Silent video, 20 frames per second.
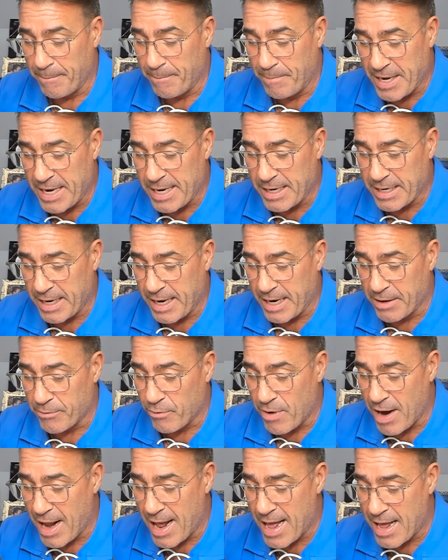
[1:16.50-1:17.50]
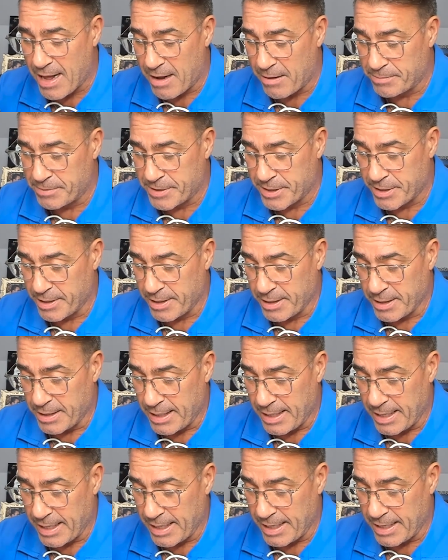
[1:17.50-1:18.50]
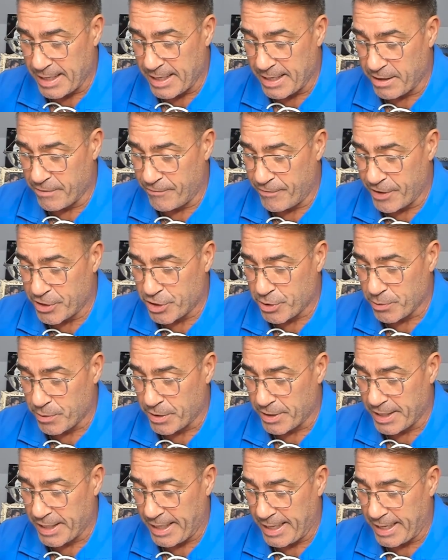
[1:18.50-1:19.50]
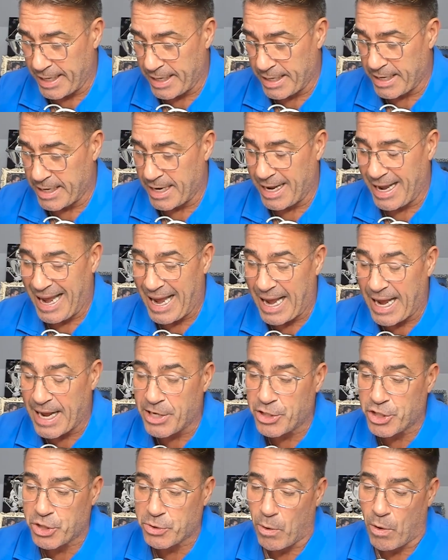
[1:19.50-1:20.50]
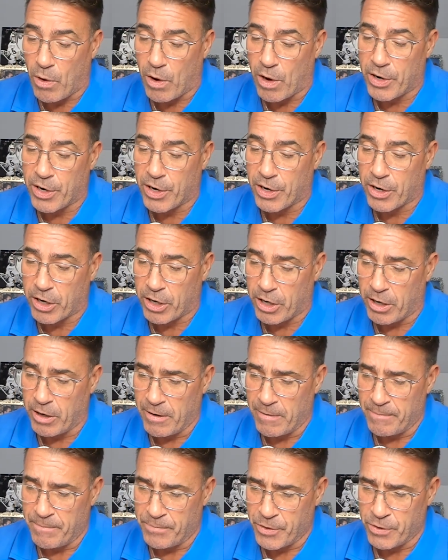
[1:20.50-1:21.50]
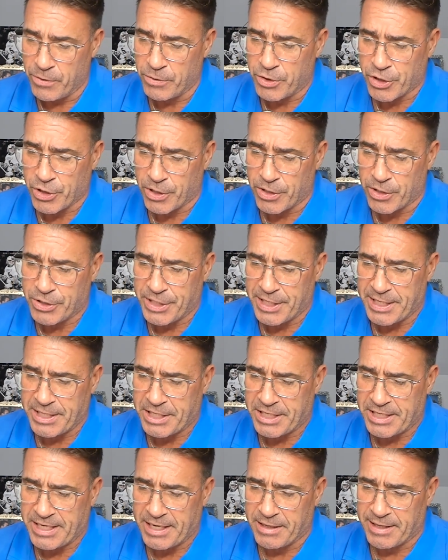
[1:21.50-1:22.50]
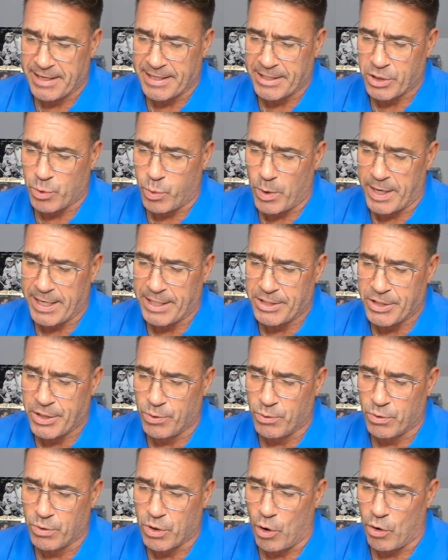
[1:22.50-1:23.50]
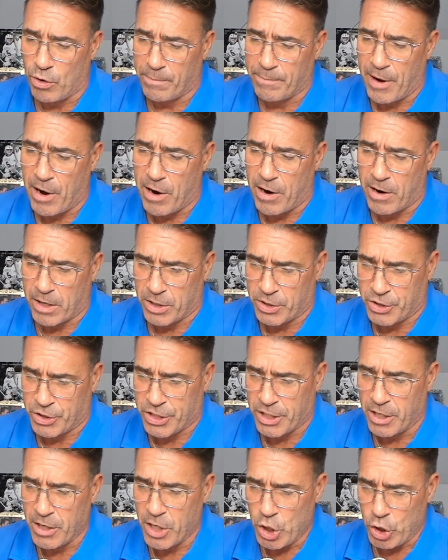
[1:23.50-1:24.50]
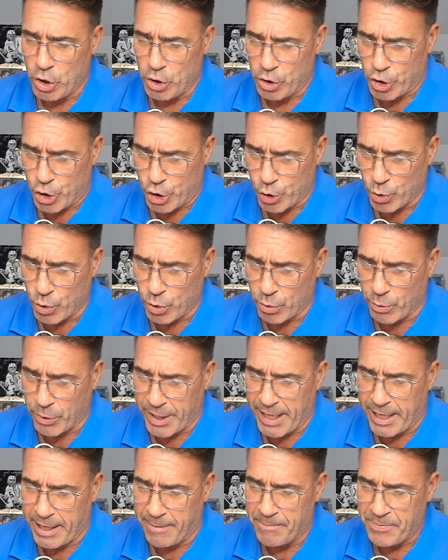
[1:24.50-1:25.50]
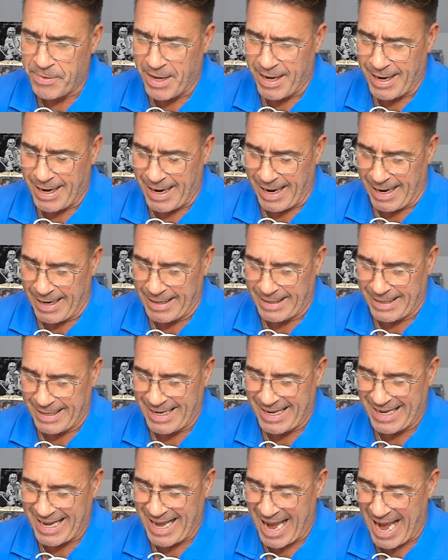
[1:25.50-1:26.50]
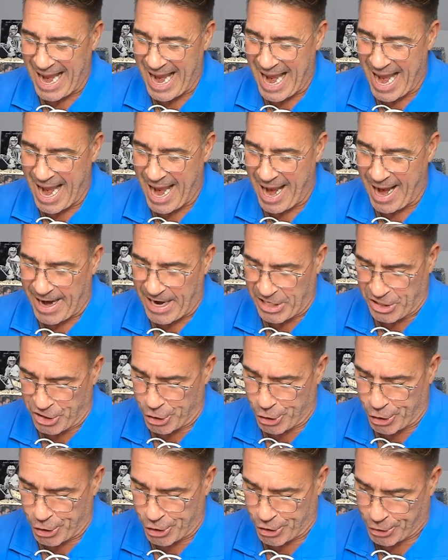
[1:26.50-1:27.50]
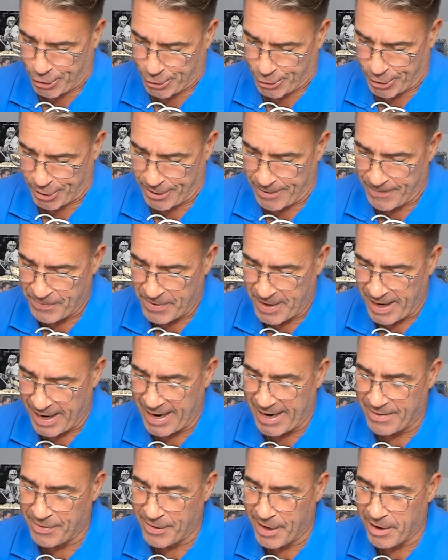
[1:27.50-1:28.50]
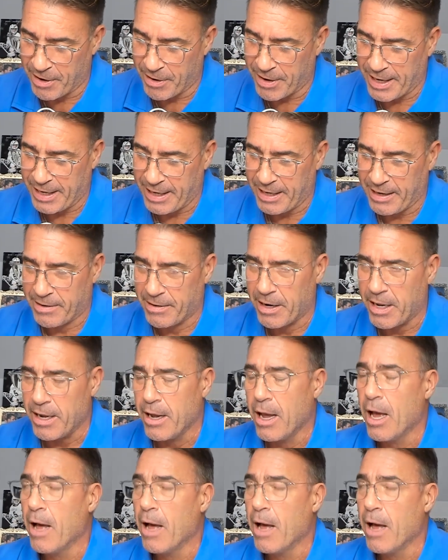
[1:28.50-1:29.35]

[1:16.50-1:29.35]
beat and robbed an individual in Edgewater, New Jersey, stealing 22 gold bars, jewelry, and cash. And they're in